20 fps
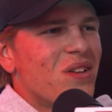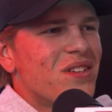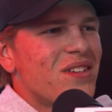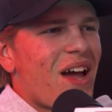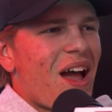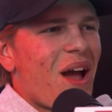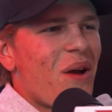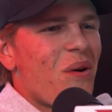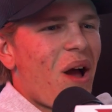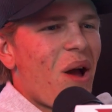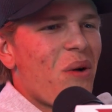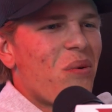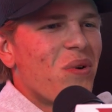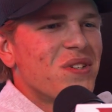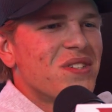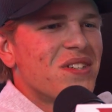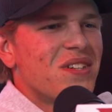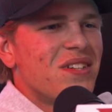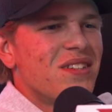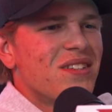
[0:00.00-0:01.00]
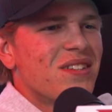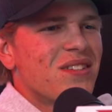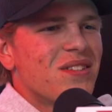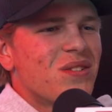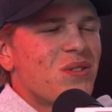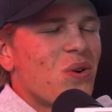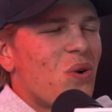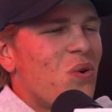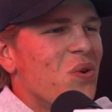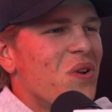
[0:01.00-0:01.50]
I wasn't
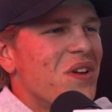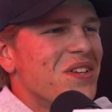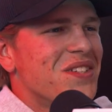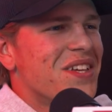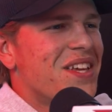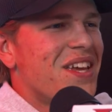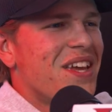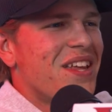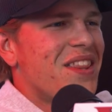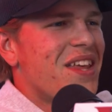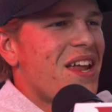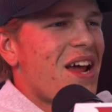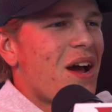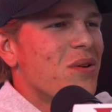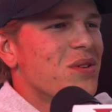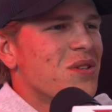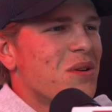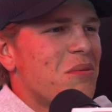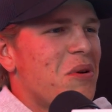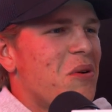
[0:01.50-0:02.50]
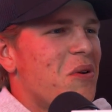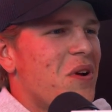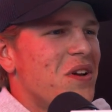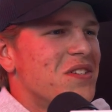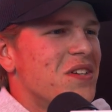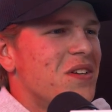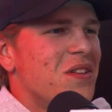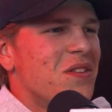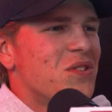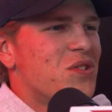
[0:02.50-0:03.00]
told as a kid that I was going to be
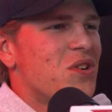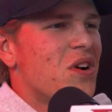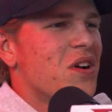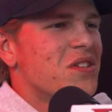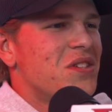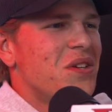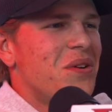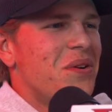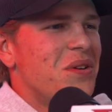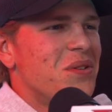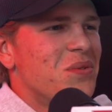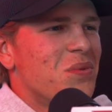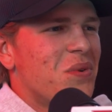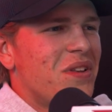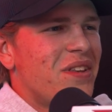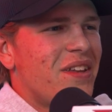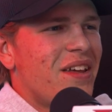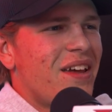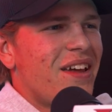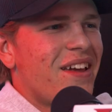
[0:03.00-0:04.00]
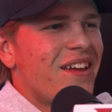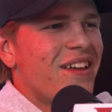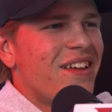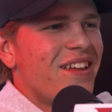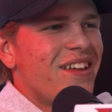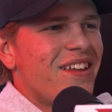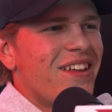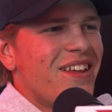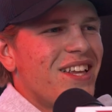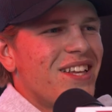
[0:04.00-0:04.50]
racing in the truck series one day.
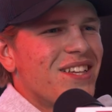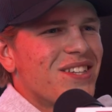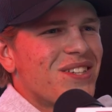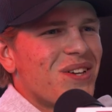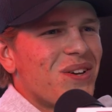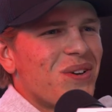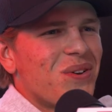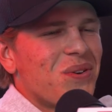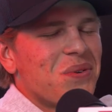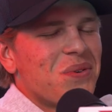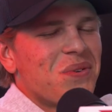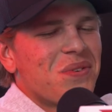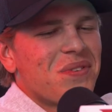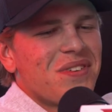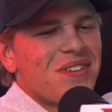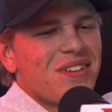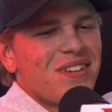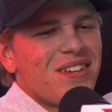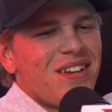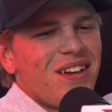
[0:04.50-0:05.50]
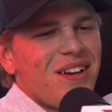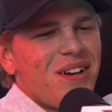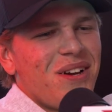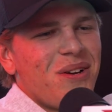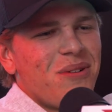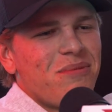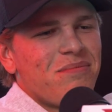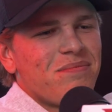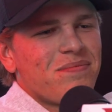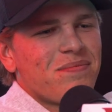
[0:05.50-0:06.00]
So
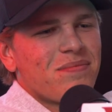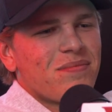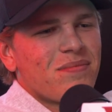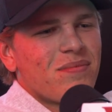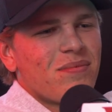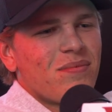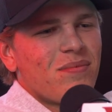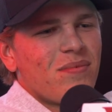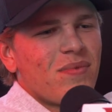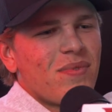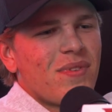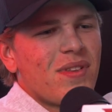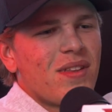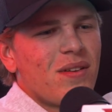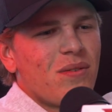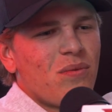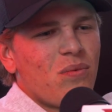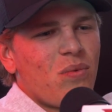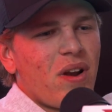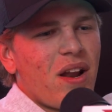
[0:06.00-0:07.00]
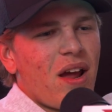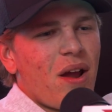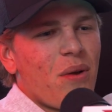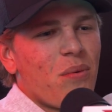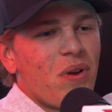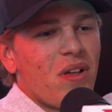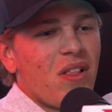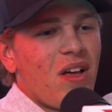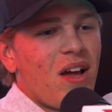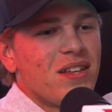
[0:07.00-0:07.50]
when I
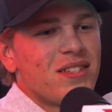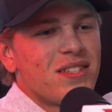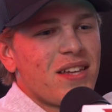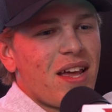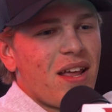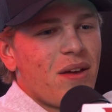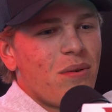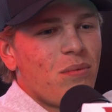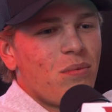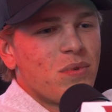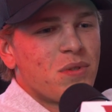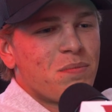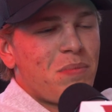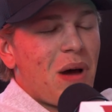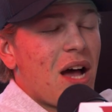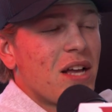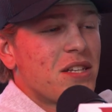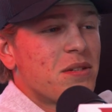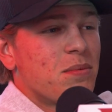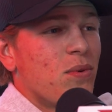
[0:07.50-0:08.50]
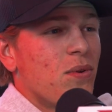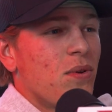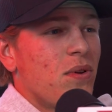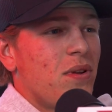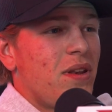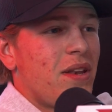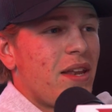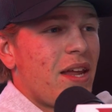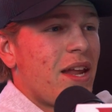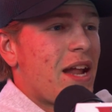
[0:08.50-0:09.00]
realized that it was possible
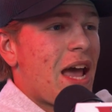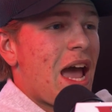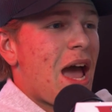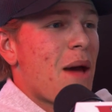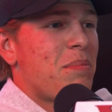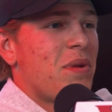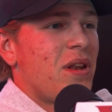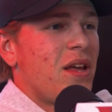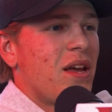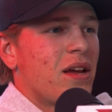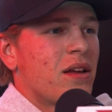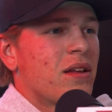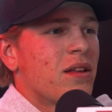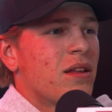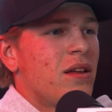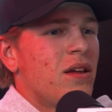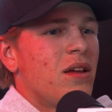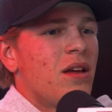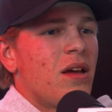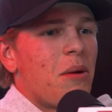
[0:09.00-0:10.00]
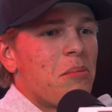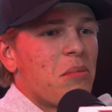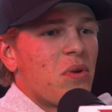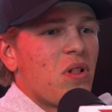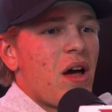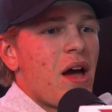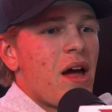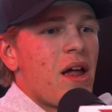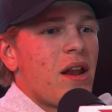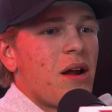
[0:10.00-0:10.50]
and happening, I'm
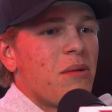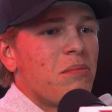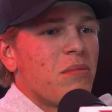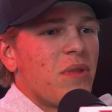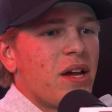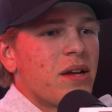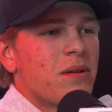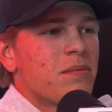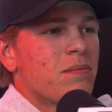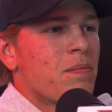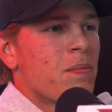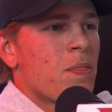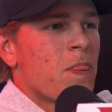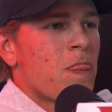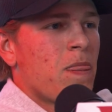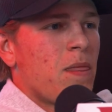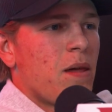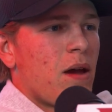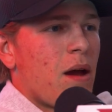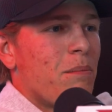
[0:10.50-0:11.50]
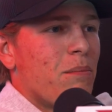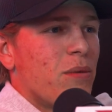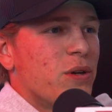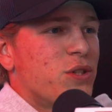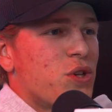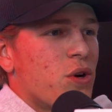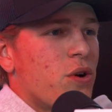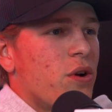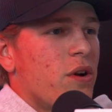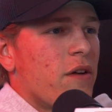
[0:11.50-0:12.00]
glad I'm
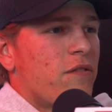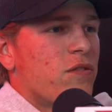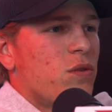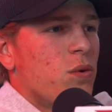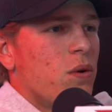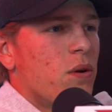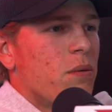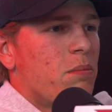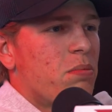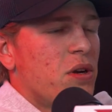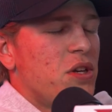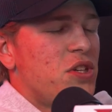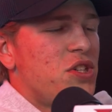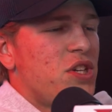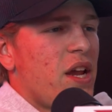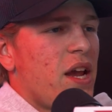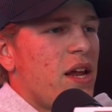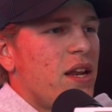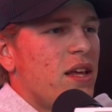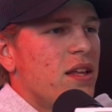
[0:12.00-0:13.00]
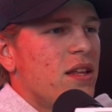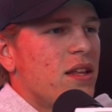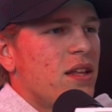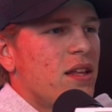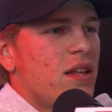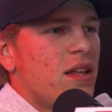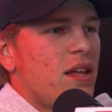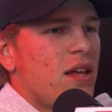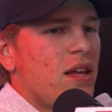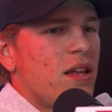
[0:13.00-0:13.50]
mature enough to appreciate it
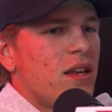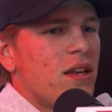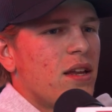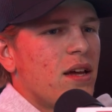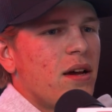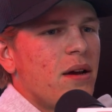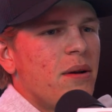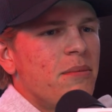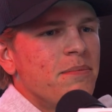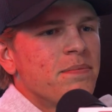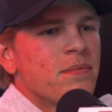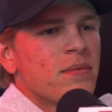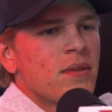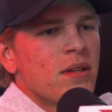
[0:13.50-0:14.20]
and